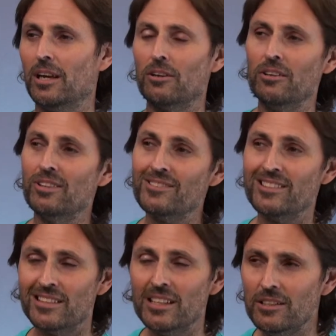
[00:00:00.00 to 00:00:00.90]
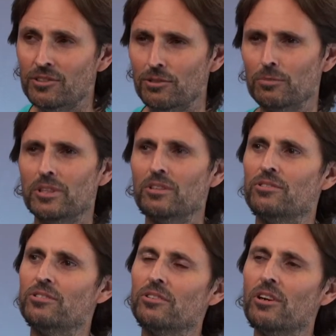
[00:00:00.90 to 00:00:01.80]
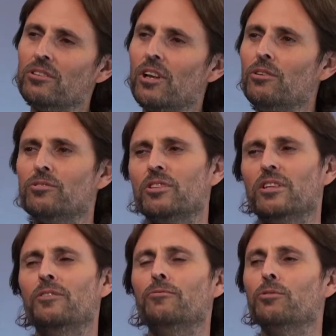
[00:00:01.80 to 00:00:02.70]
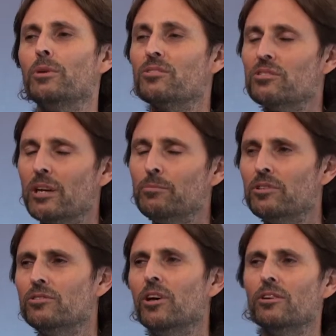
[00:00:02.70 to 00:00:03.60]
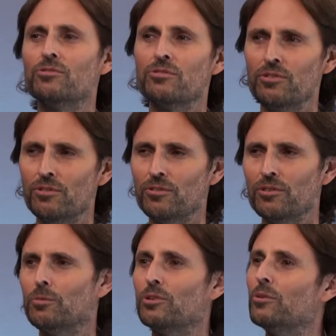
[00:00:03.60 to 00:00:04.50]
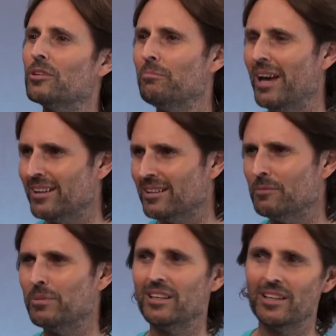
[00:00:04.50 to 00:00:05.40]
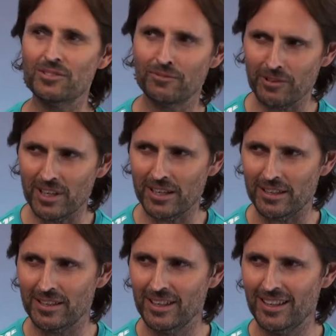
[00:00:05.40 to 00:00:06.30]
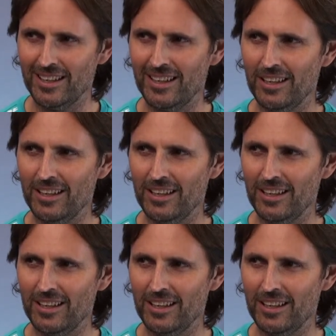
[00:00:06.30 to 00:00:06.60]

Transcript: God doesn't need to, because God knows that if you accepted God's truth, you would automatically be less afraid. Yeah.